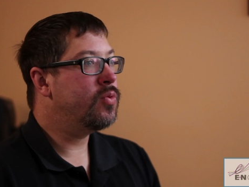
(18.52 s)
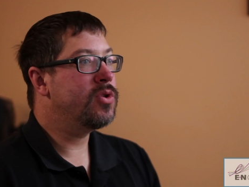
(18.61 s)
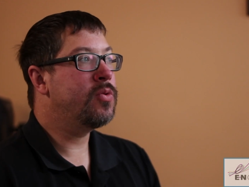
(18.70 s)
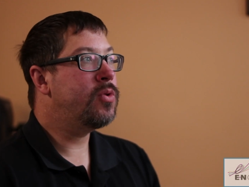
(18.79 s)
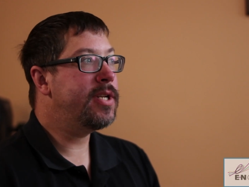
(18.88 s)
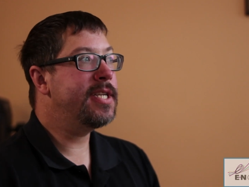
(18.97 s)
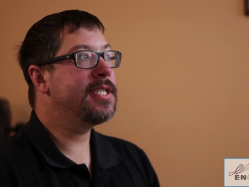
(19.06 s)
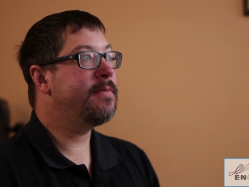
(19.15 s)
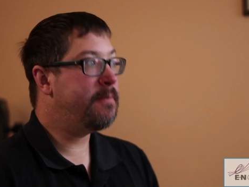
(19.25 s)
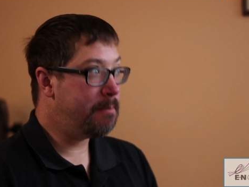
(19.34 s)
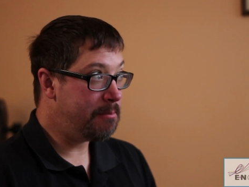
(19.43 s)
So, what
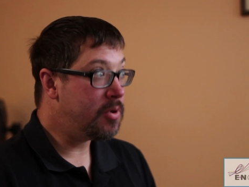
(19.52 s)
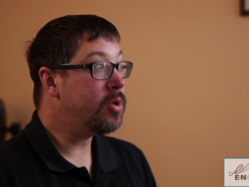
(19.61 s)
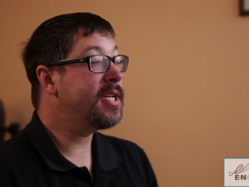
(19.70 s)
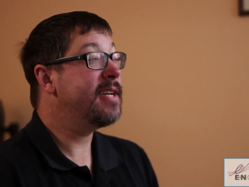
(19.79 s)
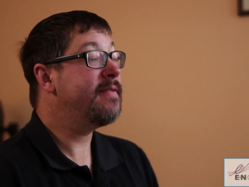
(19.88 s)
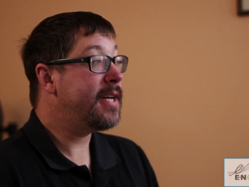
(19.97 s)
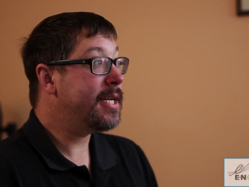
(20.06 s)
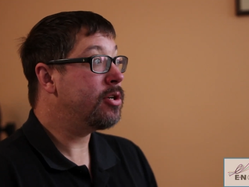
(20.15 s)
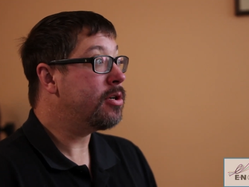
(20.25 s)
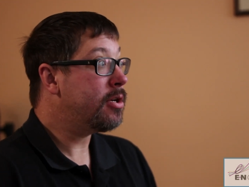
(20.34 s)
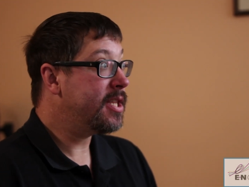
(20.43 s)
is
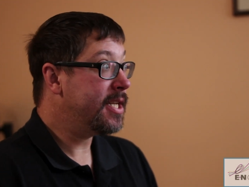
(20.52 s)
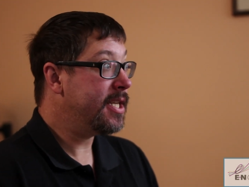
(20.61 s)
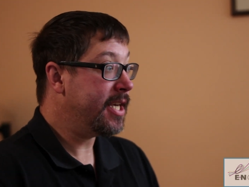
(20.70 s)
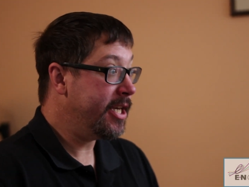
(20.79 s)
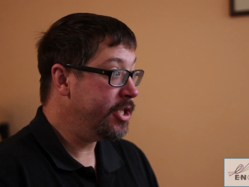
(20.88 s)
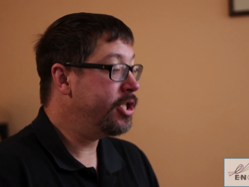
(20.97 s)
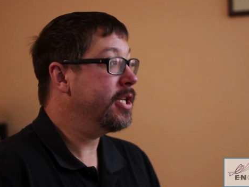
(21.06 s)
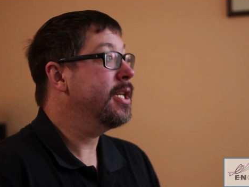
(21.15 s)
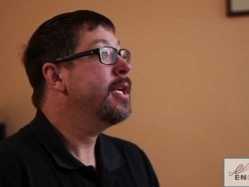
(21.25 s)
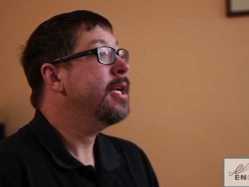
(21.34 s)
multi-factor authentication?